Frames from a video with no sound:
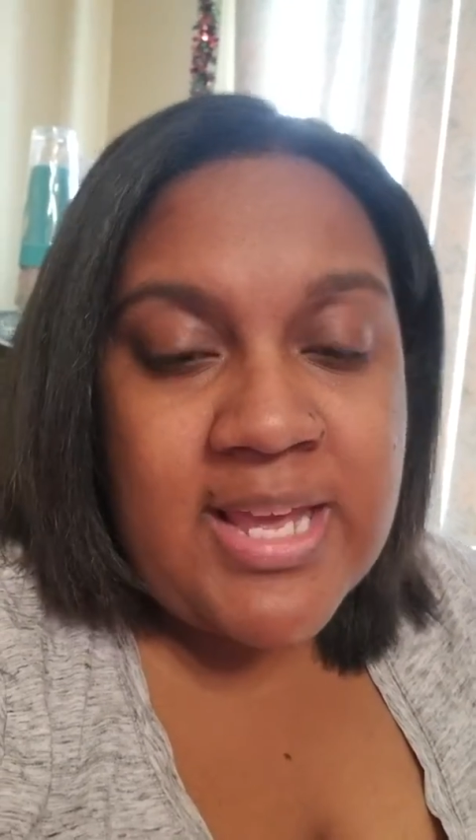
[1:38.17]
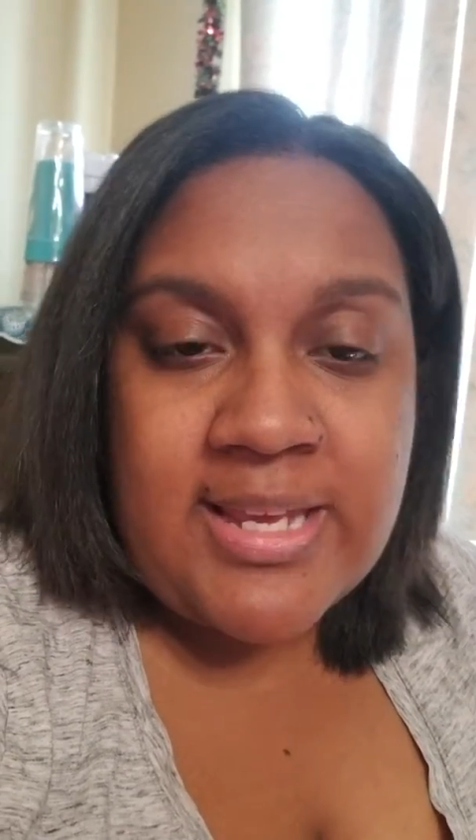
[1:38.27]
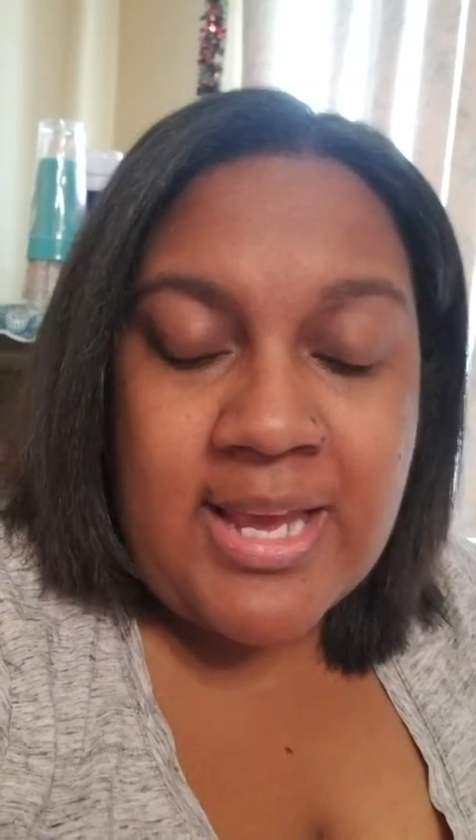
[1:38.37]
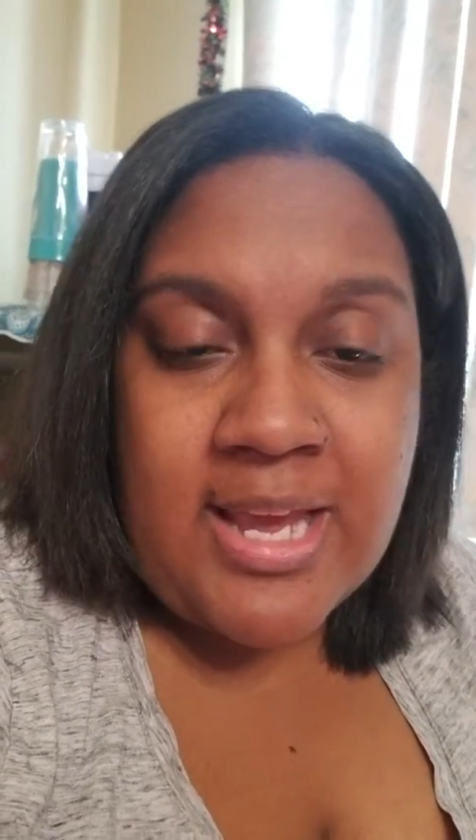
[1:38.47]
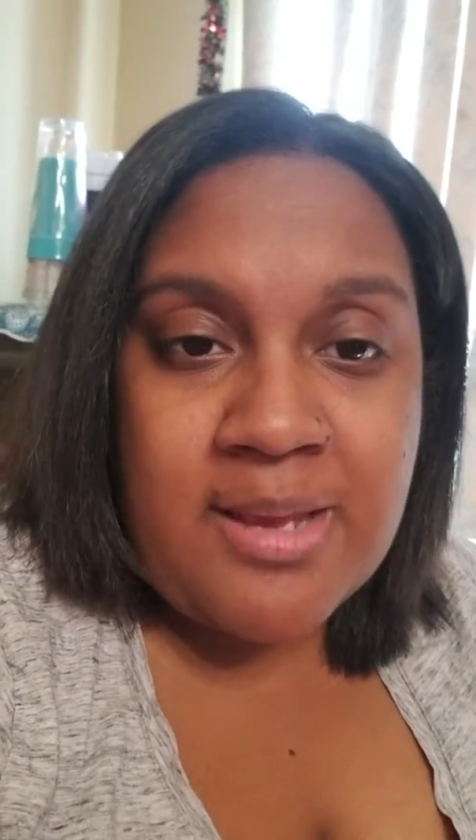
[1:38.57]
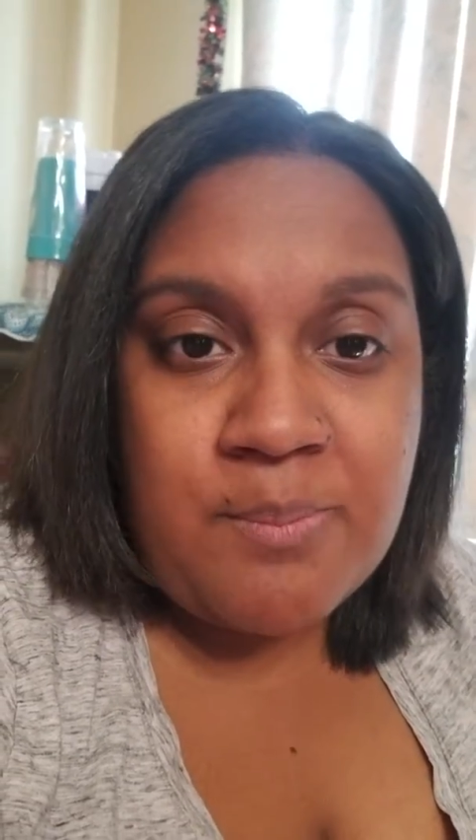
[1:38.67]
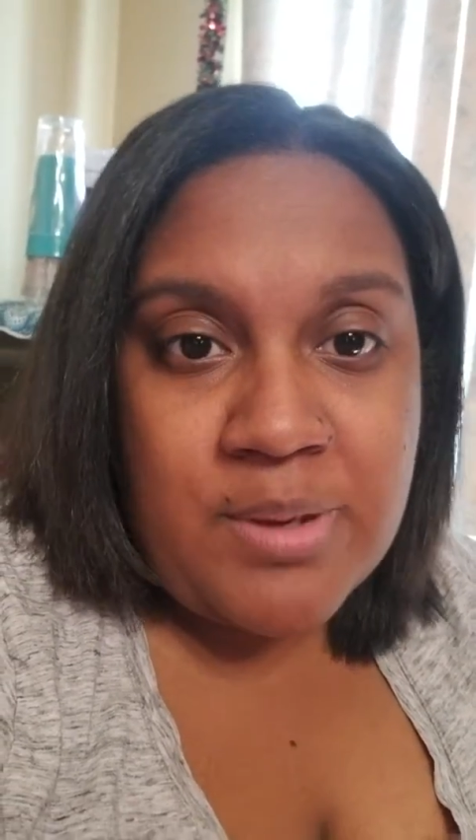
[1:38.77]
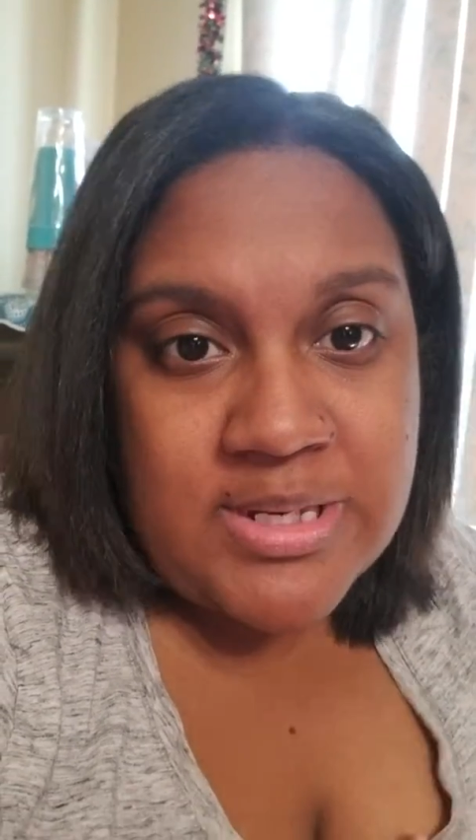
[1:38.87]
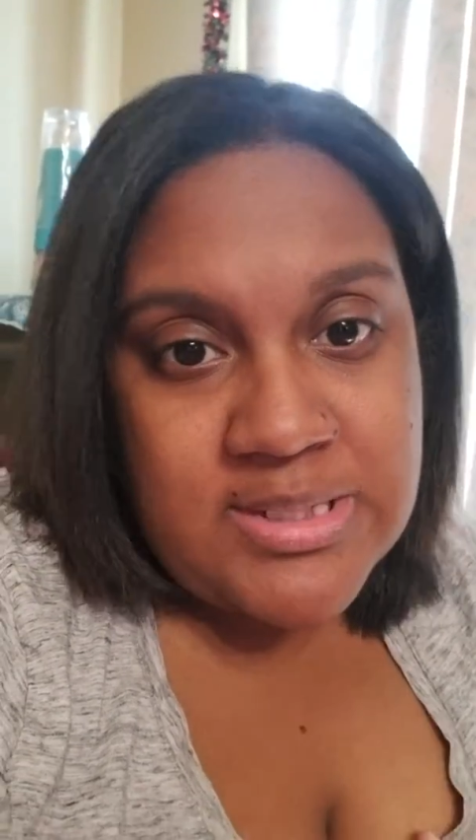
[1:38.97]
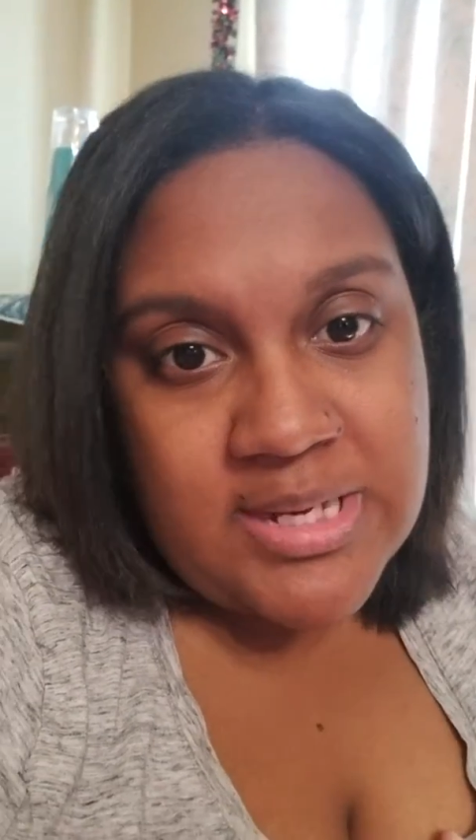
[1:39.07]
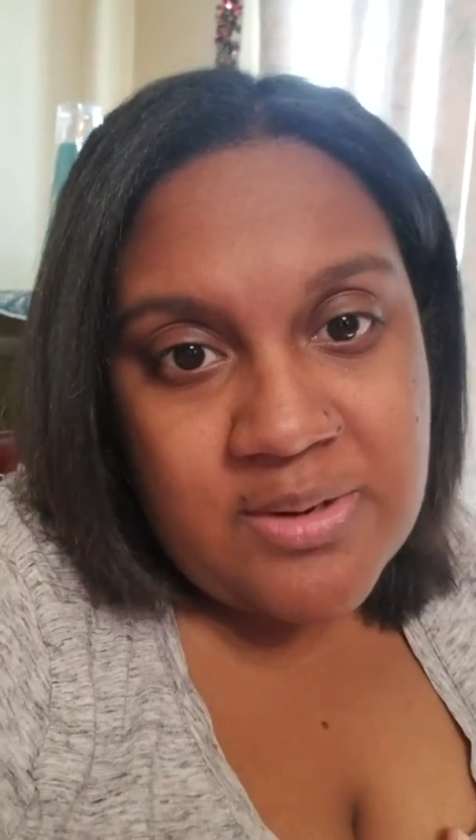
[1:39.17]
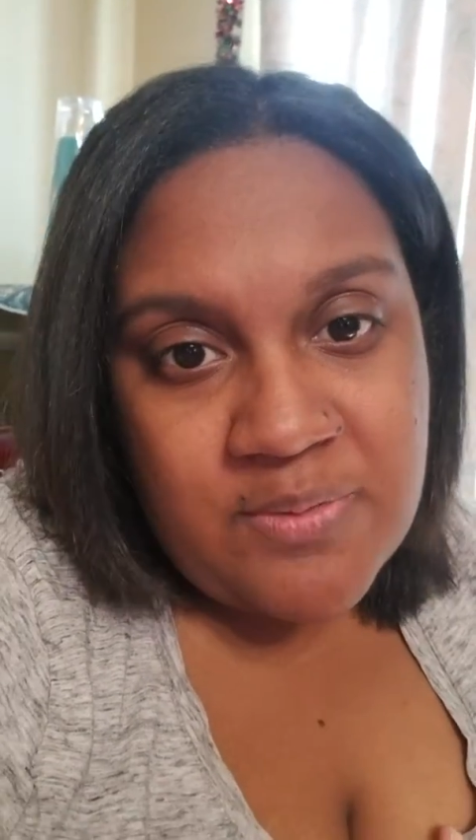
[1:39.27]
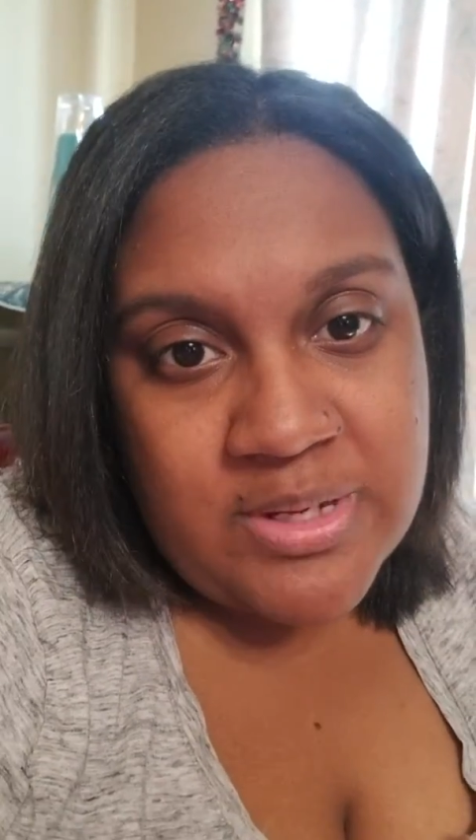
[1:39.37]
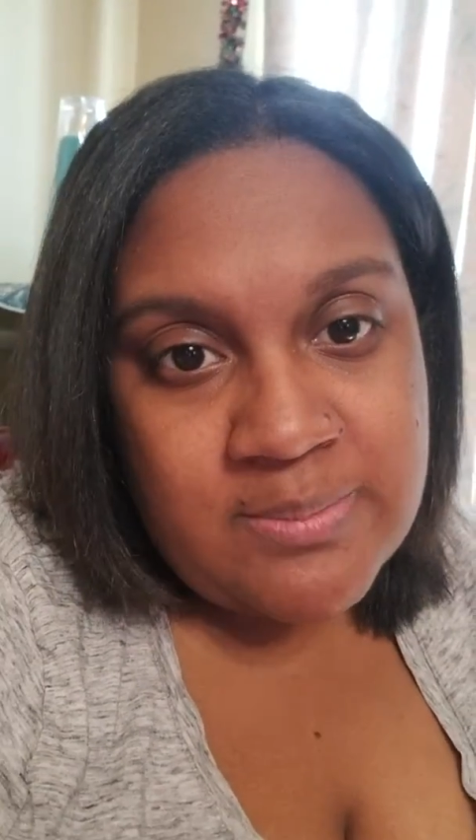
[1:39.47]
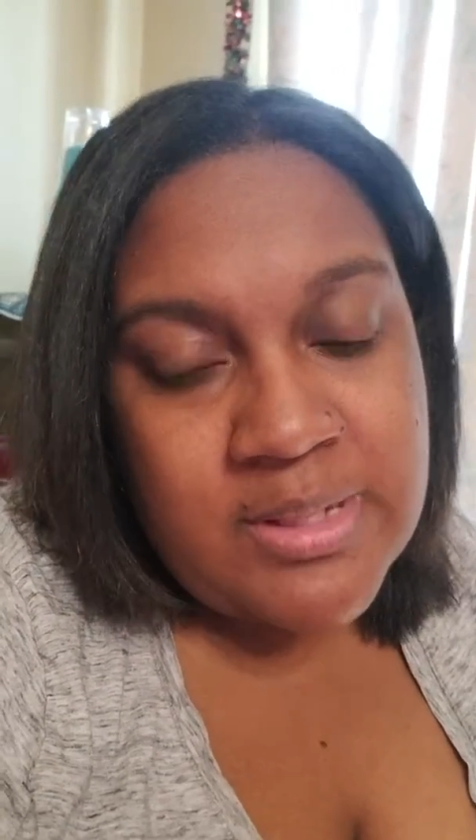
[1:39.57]
aka my second
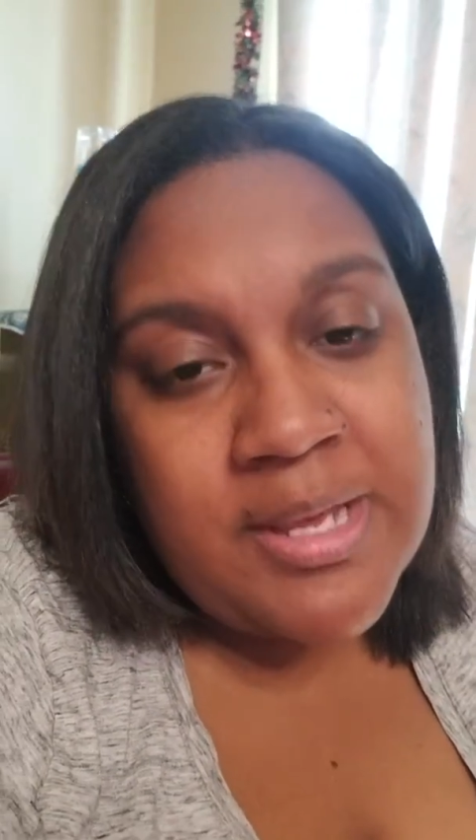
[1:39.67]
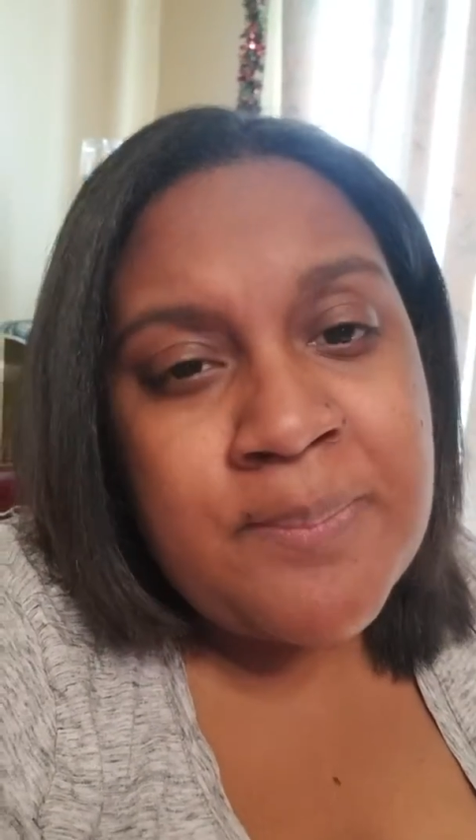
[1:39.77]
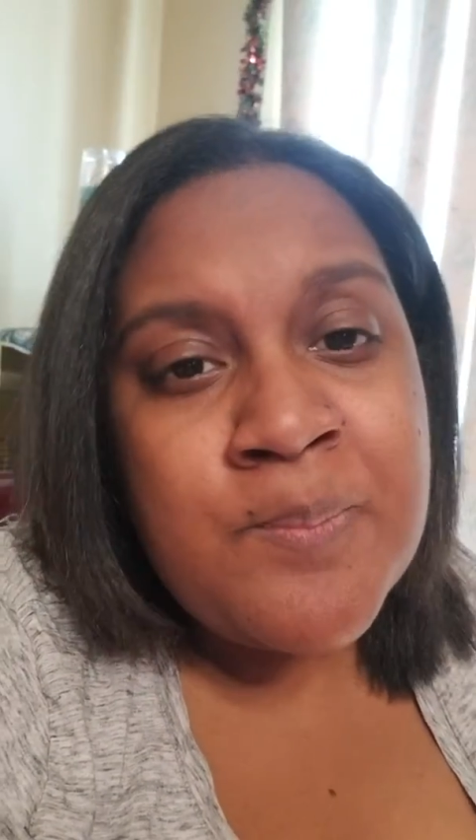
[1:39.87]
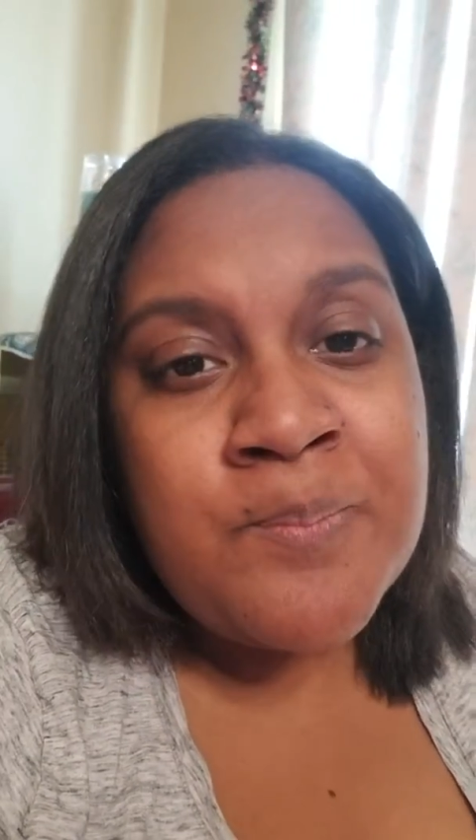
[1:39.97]
family.